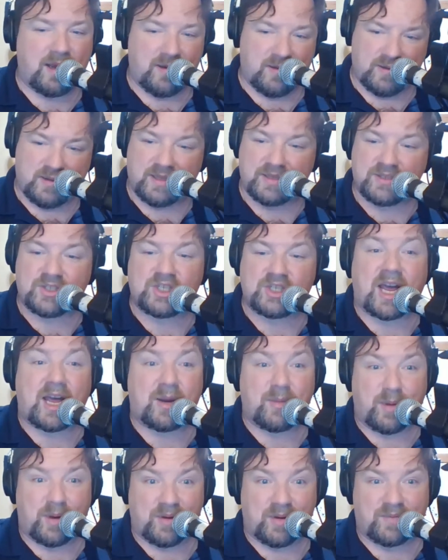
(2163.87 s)
Let's
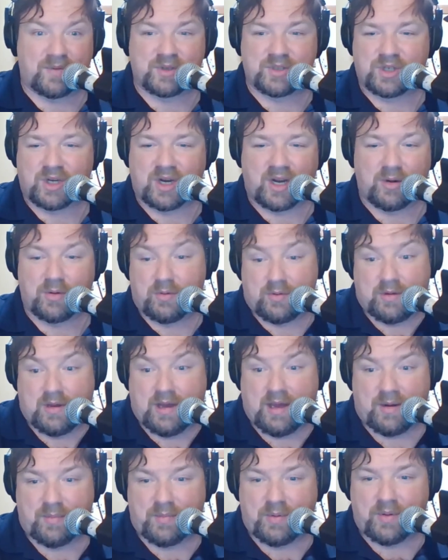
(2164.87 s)
chat about it for sure. I don't know
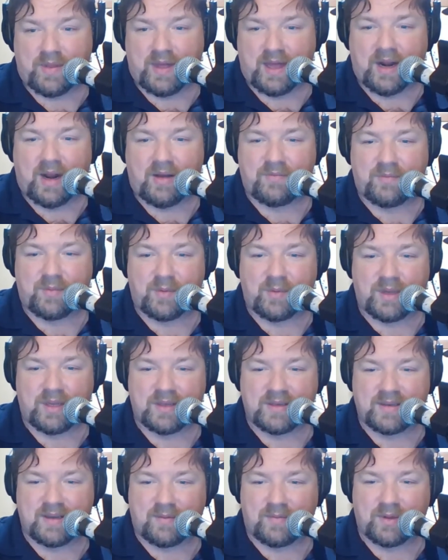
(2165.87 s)
how to pull that off, but we
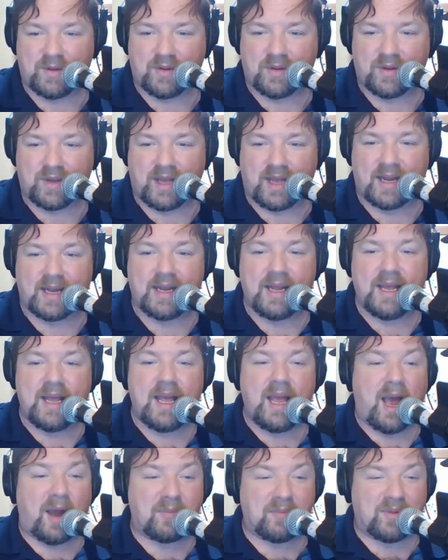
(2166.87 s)
could definitely look at it.
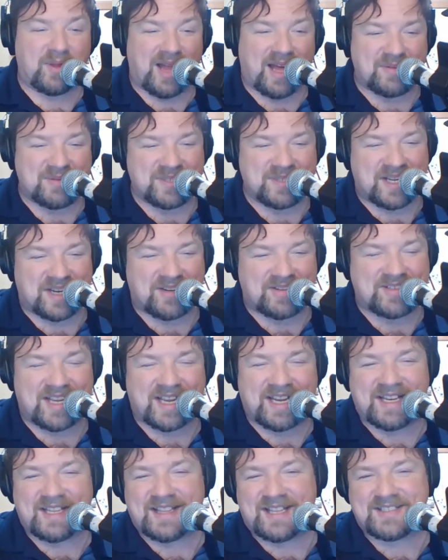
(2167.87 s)
I'm glad it was
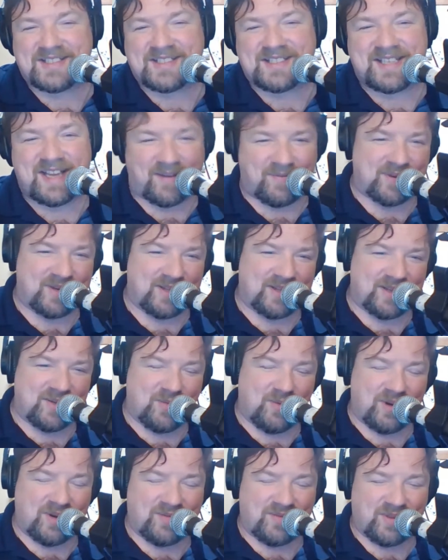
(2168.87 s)
entertaining. That's definitely
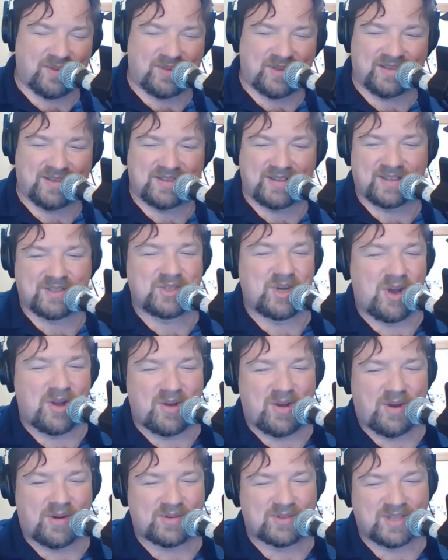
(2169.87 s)
one of the things that John
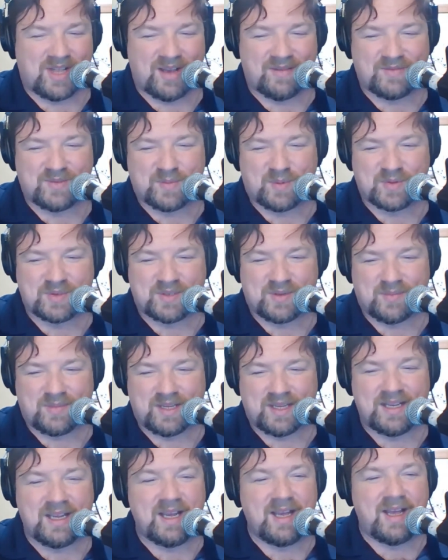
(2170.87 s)
Connors Live is supposed to
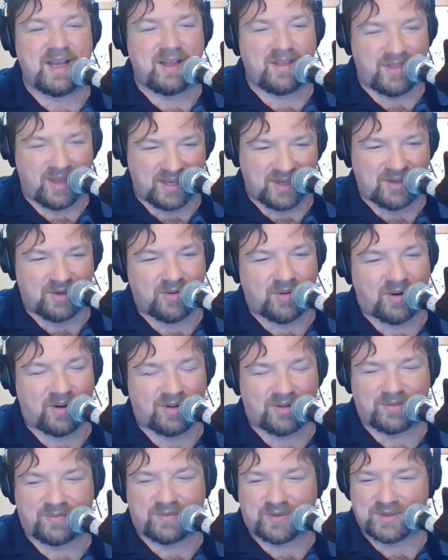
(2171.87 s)
be. Thank you,
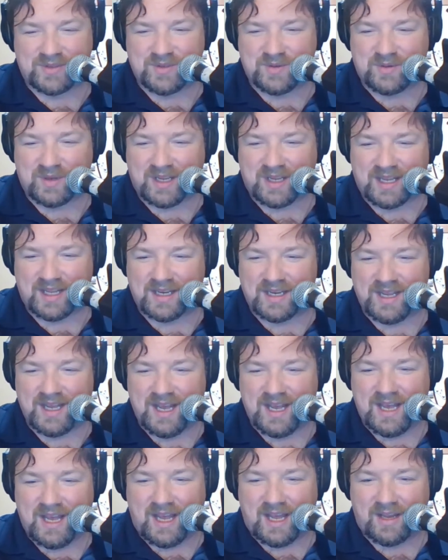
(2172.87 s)
Arnold, for tuning in.
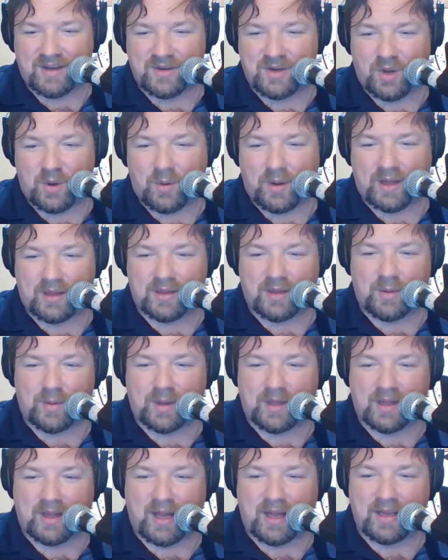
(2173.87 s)
And no,
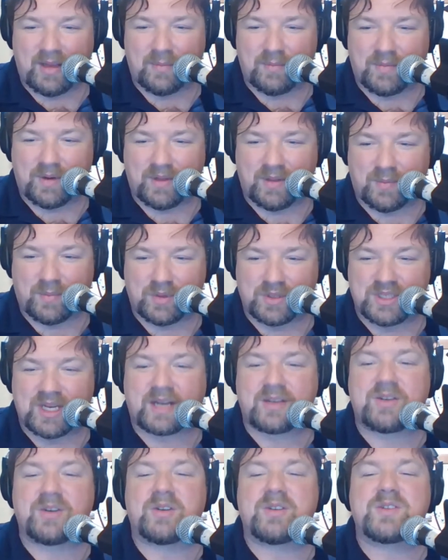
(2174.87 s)
LOL, I can bring the
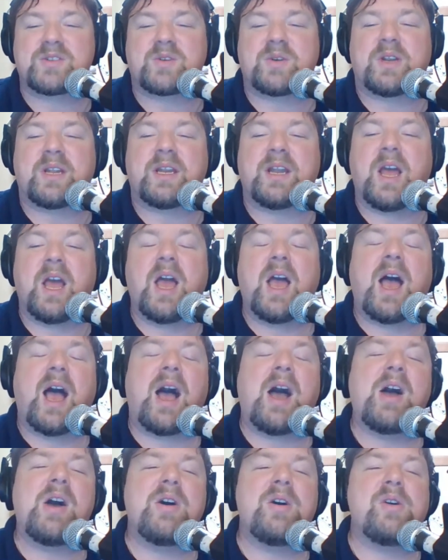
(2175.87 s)
projector and screen.
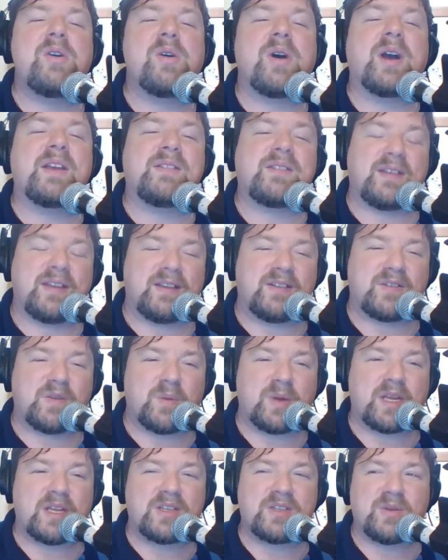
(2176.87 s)
Oh, I see.
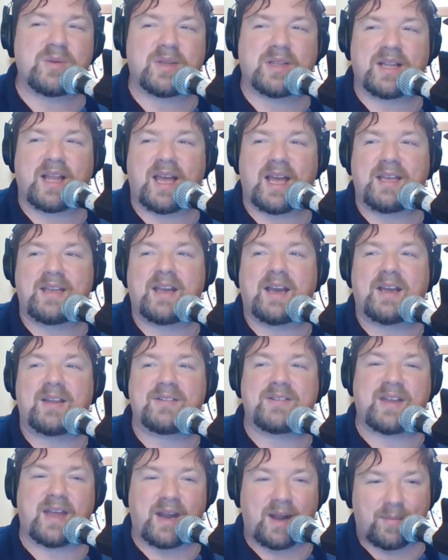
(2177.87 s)
So we could do it like
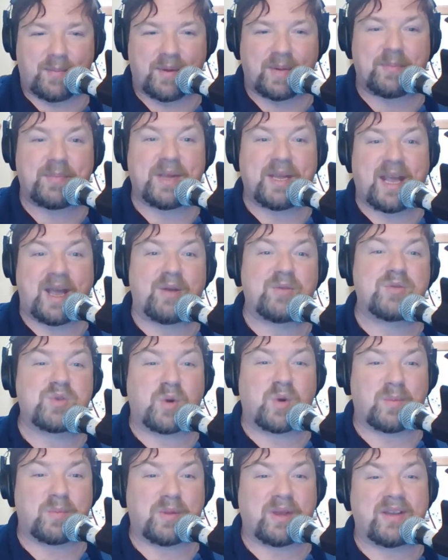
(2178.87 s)
set up a big
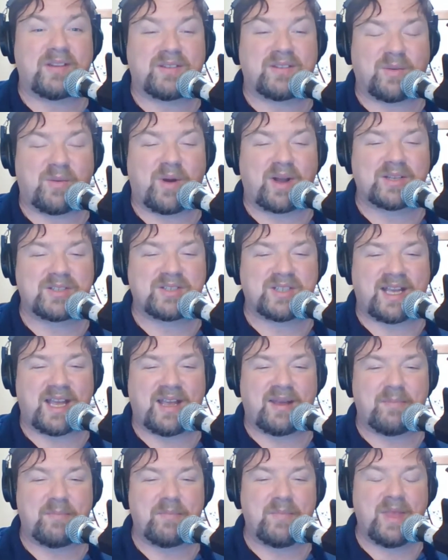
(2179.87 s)
outdoor place to watch the
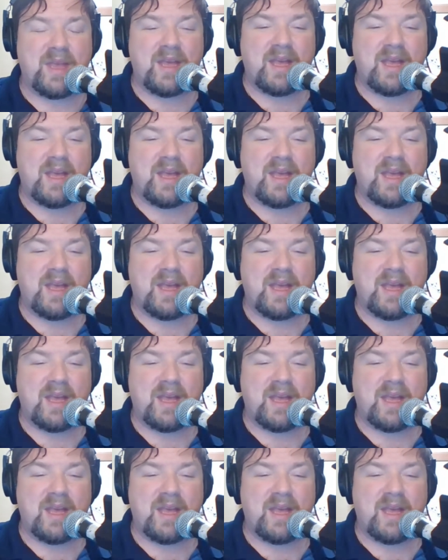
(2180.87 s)
game.